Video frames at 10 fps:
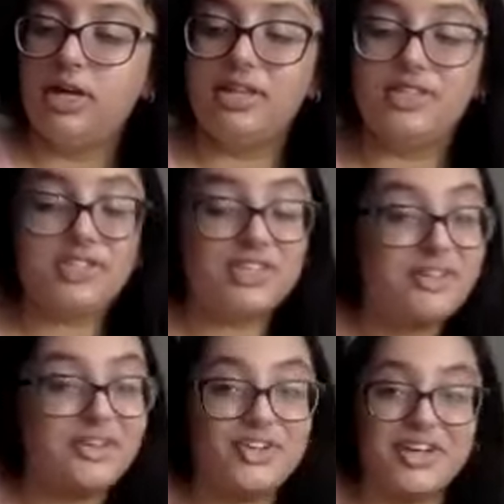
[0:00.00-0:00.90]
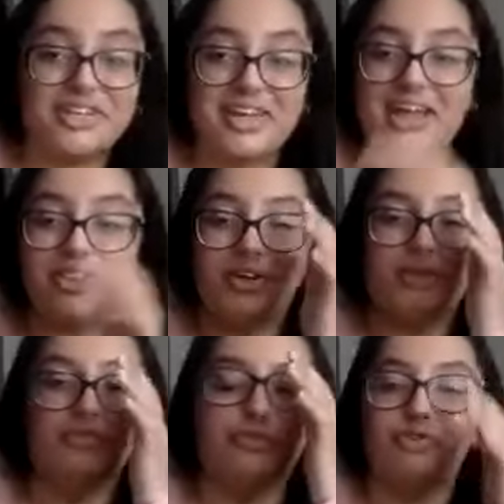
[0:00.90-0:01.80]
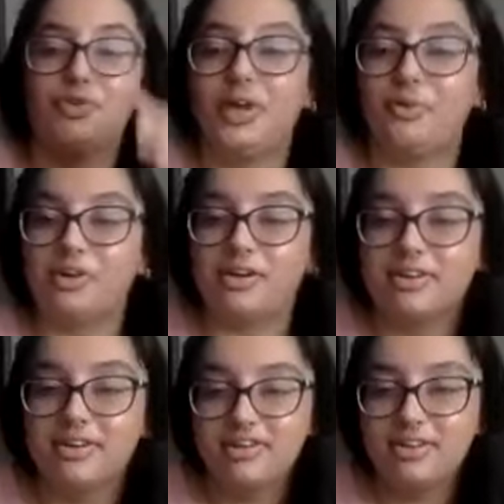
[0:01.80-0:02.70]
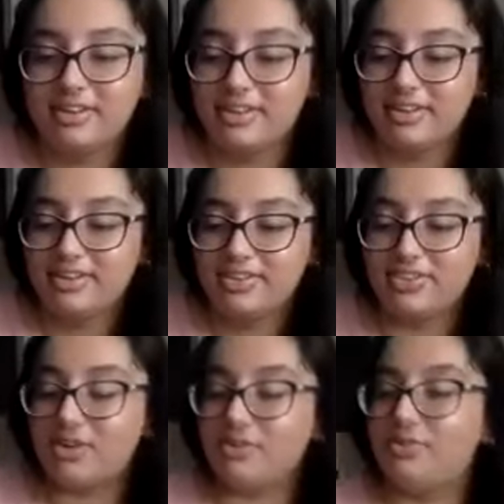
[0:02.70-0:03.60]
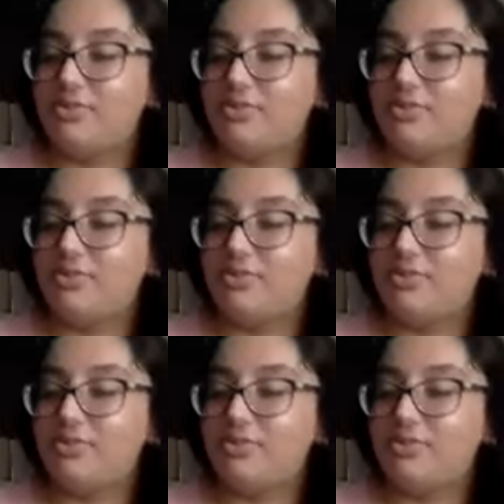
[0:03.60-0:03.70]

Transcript: This is another trick that I had learned from Food Network. So